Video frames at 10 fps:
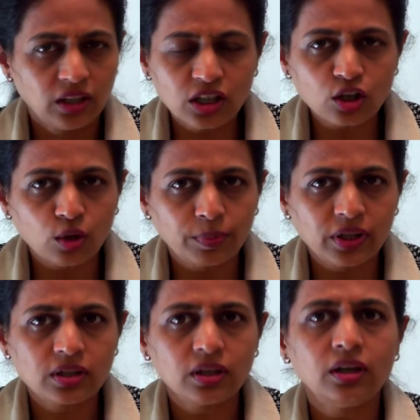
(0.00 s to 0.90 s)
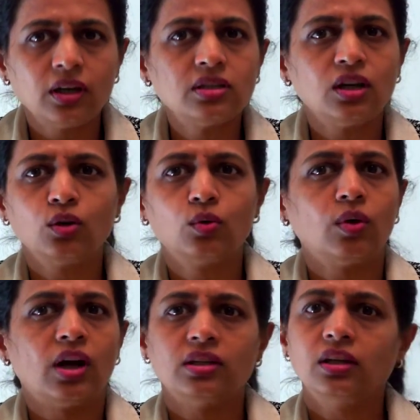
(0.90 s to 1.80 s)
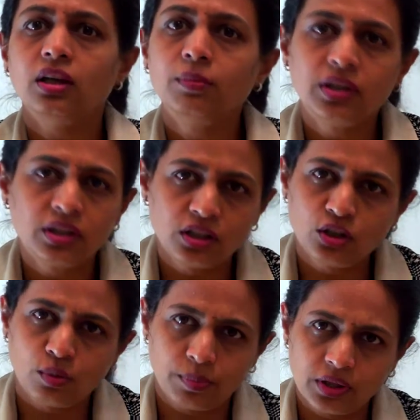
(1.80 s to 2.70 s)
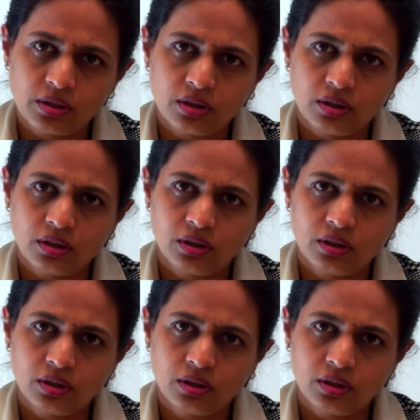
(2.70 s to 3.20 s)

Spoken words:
This operation doesn't go as an emergency operation.